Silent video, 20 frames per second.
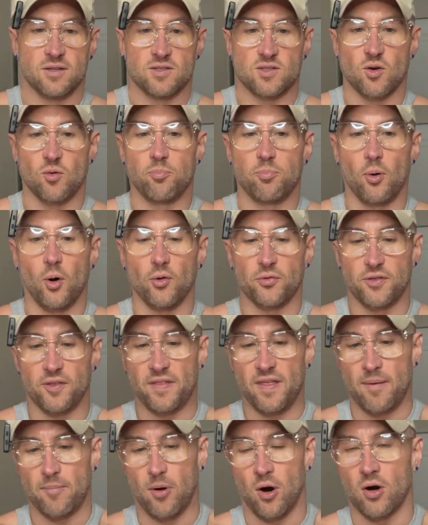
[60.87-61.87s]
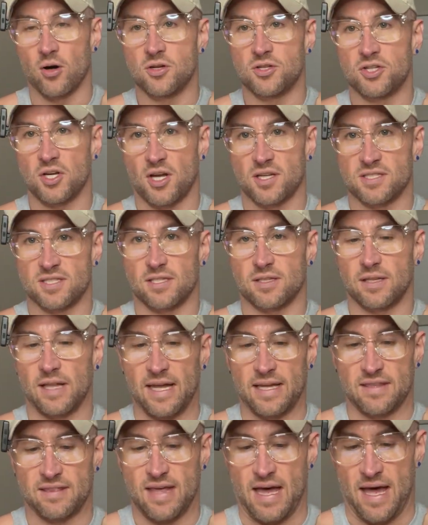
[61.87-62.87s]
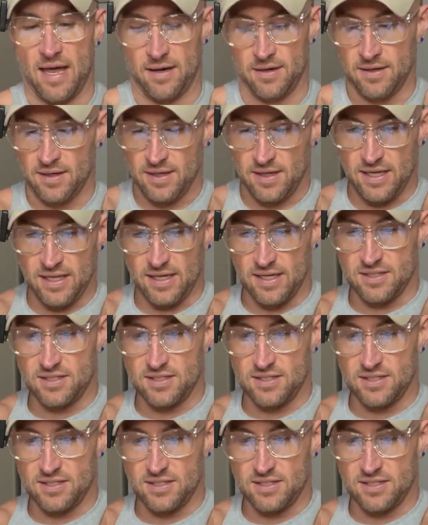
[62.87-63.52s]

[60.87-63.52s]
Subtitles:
So both of them are just like that. In